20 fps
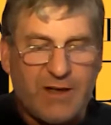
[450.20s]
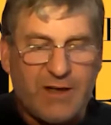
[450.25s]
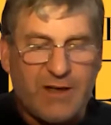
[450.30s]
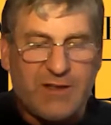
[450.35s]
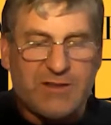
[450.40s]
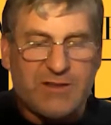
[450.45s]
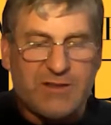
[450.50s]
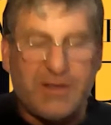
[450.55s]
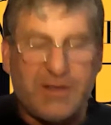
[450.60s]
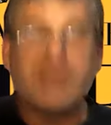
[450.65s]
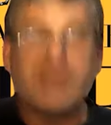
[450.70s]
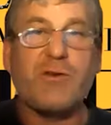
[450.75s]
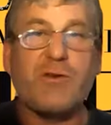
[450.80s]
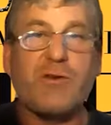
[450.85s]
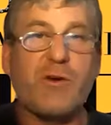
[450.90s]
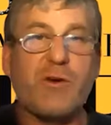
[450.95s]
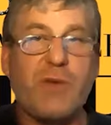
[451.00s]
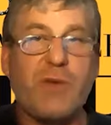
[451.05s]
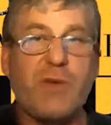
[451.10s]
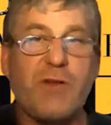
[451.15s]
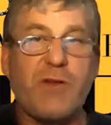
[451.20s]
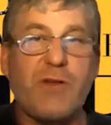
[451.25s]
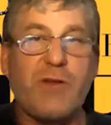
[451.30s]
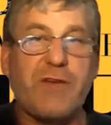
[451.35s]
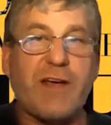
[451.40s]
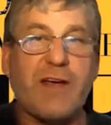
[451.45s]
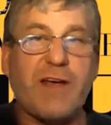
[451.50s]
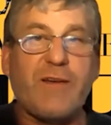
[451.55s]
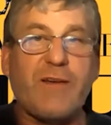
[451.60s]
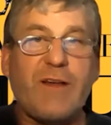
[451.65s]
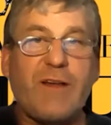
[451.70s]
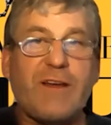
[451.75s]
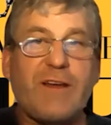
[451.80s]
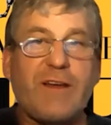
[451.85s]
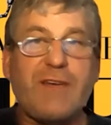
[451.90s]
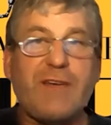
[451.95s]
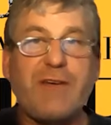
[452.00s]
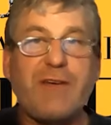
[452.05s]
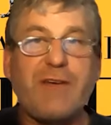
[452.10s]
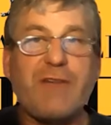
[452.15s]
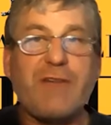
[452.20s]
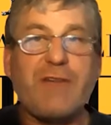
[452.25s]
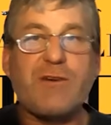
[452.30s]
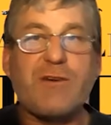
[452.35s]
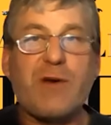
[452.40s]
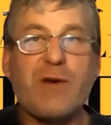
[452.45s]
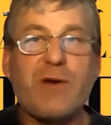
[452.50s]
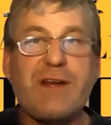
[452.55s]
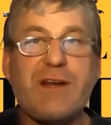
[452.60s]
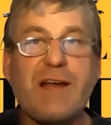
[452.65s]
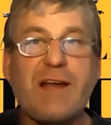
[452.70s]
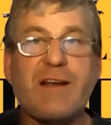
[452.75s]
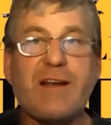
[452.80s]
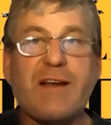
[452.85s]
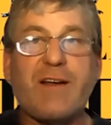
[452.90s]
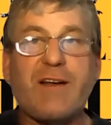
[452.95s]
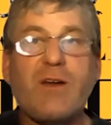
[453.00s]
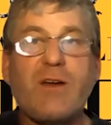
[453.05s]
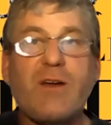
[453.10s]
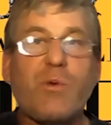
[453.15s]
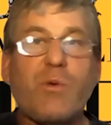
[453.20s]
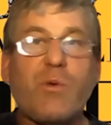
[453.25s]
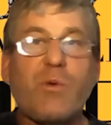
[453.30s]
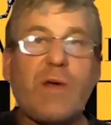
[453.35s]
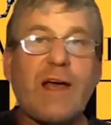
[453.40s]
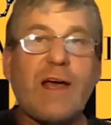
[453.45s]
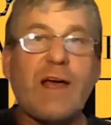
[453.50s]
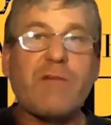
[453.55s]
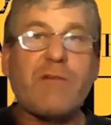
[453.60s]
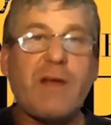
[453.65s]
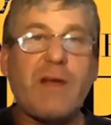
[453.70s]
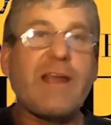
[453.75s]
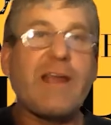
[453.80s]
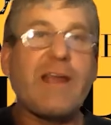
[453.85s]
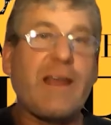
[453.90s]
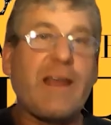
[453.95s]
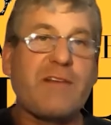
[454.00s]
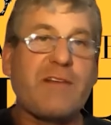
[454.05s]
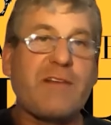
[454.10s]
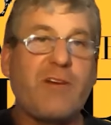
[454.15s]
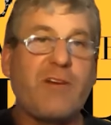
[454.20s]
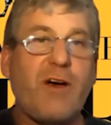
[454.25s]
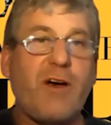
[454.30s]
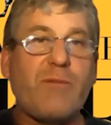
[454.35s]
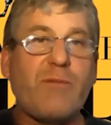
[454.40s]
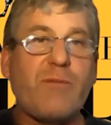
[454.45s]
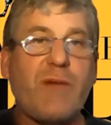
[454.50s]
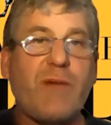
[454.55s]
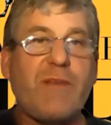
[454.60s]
So that's autumn health check. If you haven't already done it, we are running out of time.